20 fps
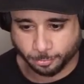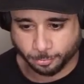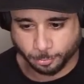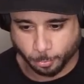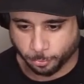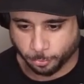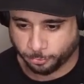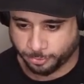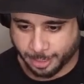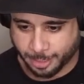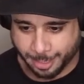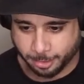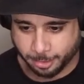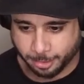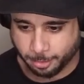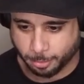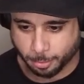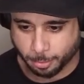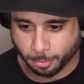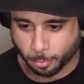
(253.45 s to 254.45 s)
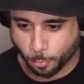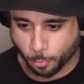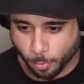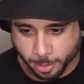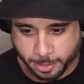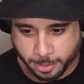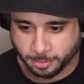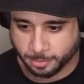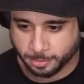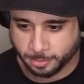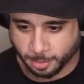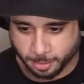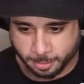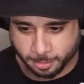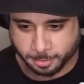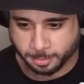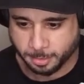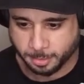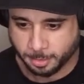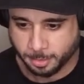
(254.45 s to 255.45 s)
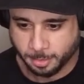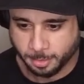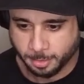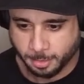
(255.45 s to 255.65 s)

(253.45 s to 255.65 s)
So was that your one and done